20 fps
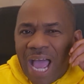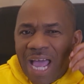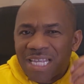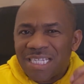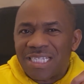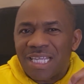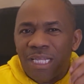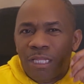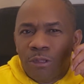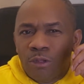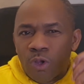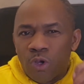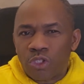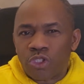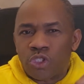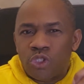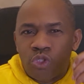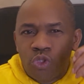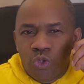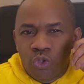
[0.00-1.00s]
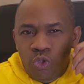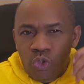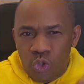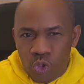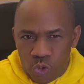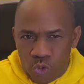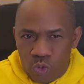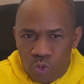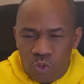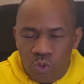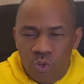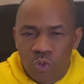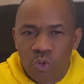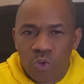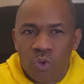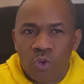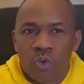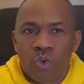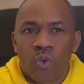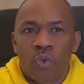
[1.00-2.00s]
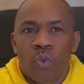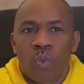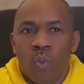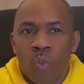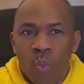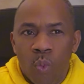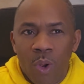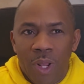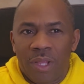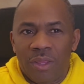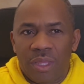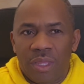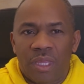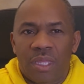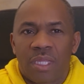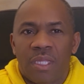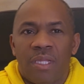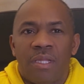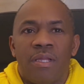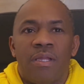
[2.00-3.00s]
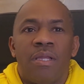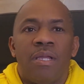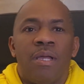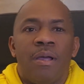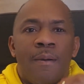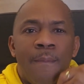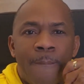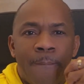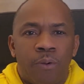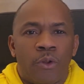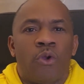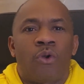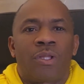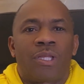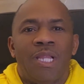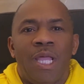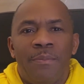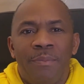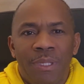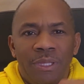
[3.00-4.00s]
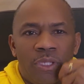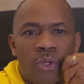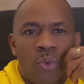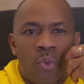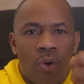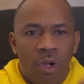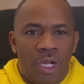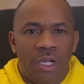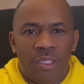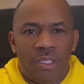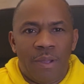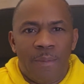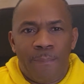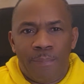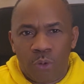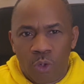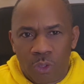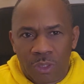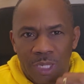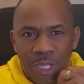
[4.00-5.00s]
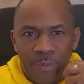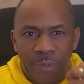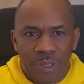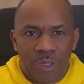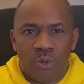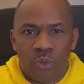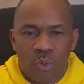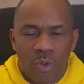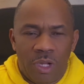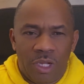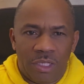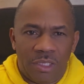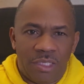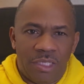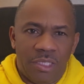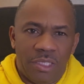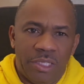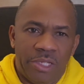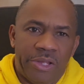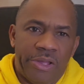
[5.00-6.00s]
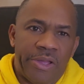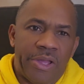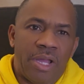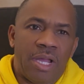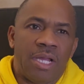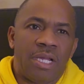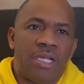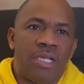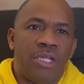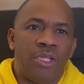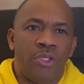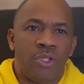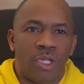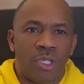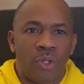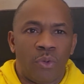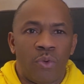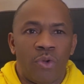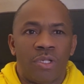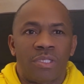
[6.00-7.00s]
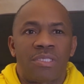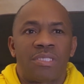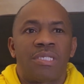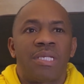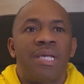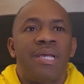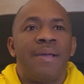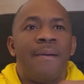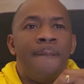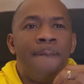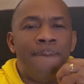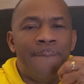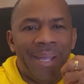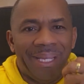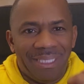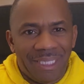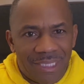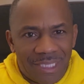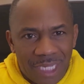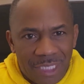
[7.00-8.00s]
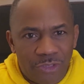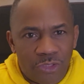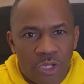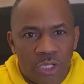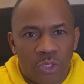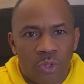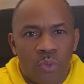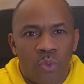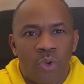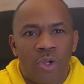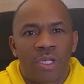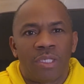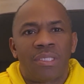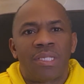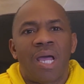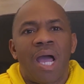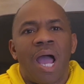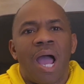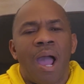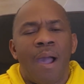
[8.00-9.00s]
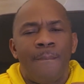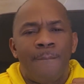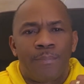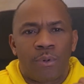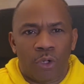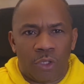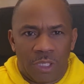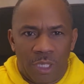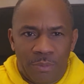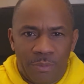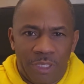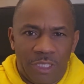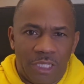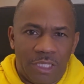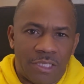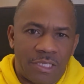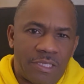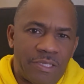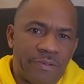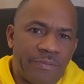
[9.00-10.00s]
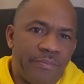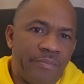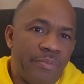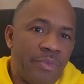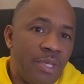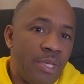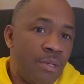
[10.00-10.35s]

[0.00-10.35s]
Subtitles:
has a lot to do with proclaiming the word. Proclaiming the word. In other words, meditating on the word and proclaiming it.